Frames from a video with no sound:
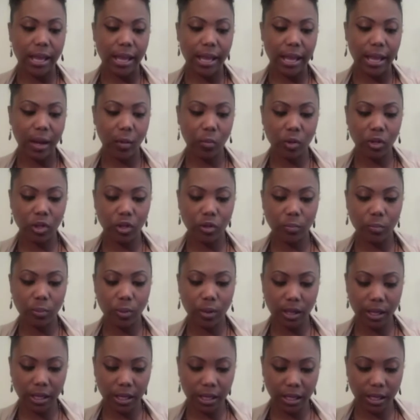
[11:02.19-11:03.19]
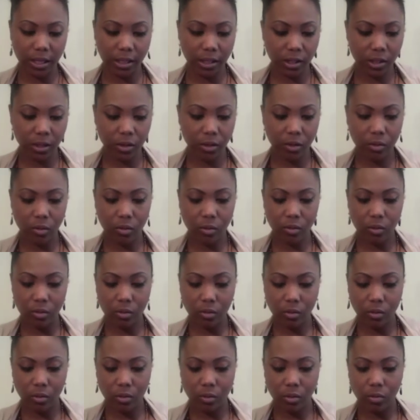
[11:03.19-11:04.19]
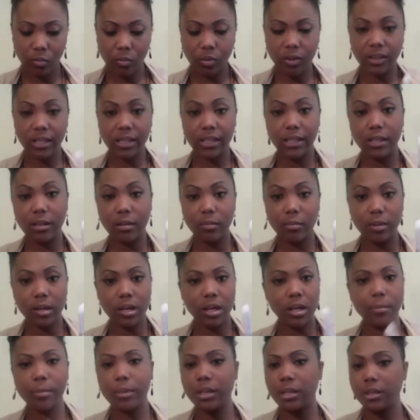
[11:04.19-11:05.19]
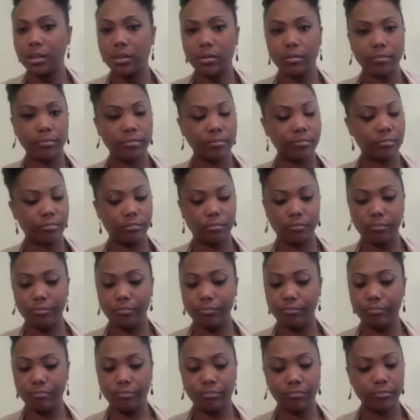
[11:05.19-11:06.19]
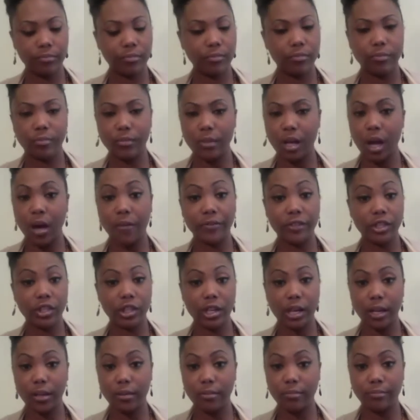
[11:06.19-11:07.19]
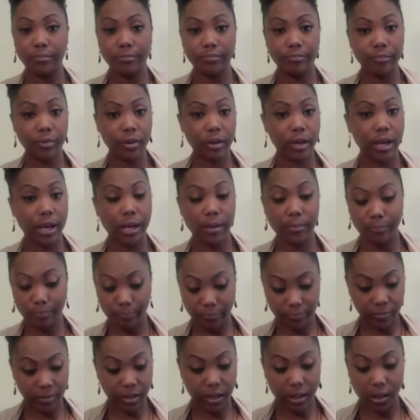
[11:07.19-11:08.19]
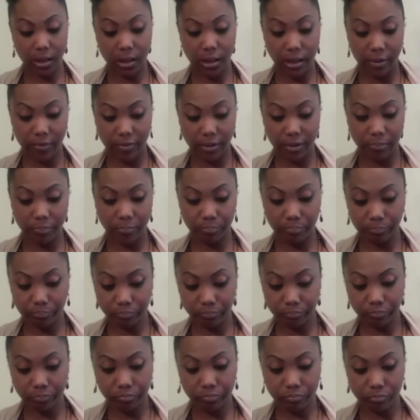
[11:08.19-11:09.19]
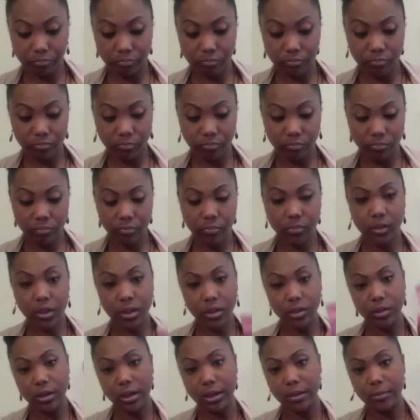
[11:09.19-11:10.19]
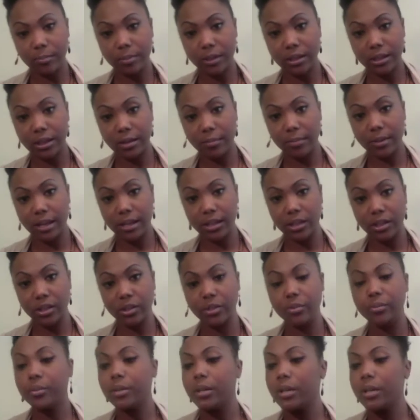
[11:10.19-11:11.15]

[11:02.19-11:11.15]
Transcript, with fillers: And when you put it with the lip balm, it's off the chain, okay? Love it. So I picked up that too.